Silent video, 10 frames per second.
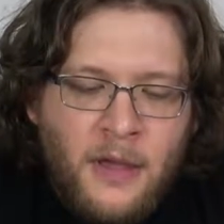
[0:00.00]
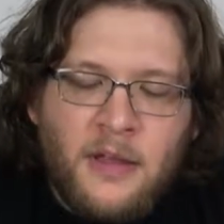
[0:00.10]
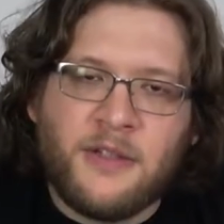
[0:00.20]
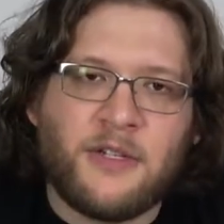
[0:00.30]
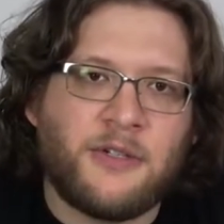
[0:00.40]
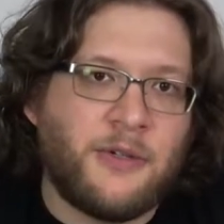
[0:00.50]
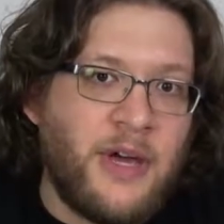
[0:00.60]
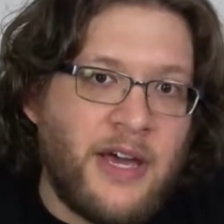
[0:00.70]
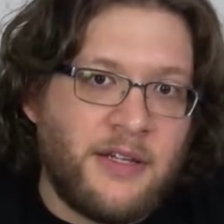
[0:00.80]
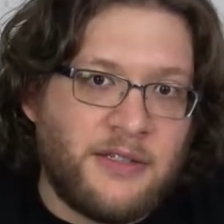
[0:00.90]
This also
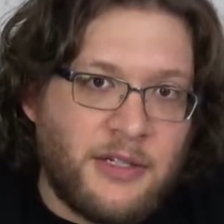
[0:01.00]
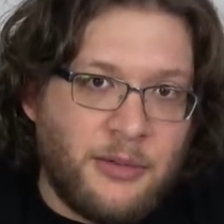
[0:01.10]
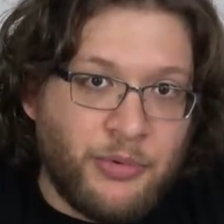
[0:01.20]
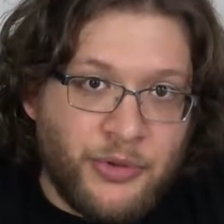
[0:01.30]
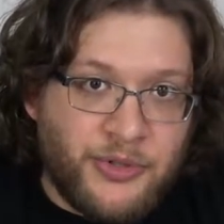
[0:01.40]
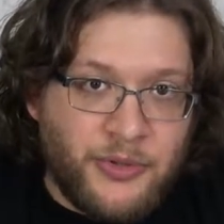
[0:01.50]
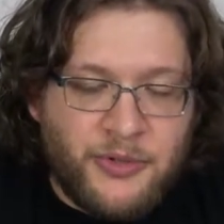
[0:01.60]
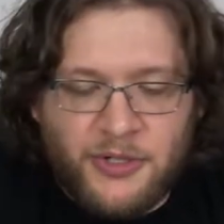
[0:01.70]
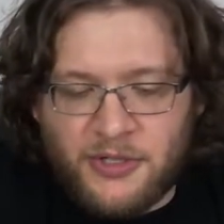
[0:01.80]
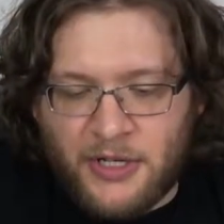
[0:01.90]
has Bluetooth,
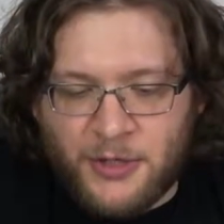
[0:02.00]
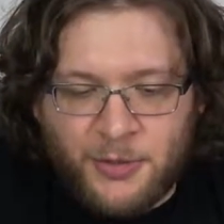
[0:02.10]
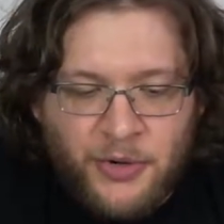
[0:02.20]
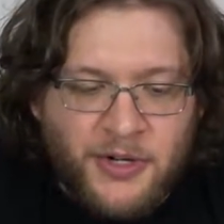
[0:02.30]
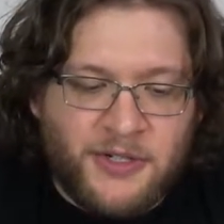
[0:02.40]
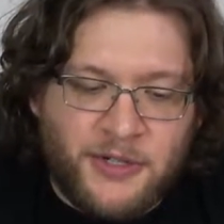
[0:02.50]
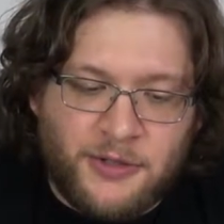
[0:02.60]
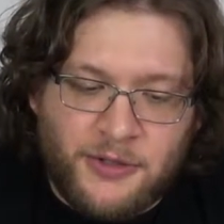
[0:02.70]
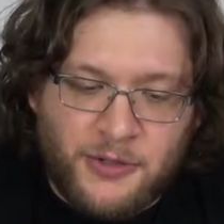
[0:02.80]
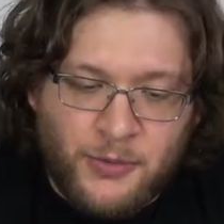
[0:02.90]
just like its
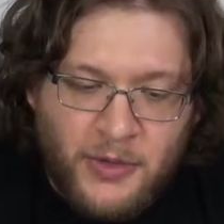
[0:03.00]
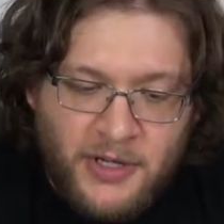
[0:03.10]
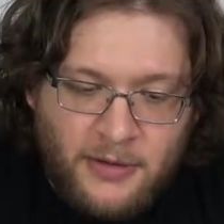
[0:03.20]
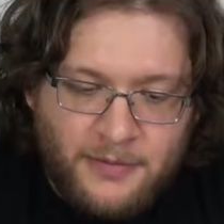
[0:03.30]
predecessors as well.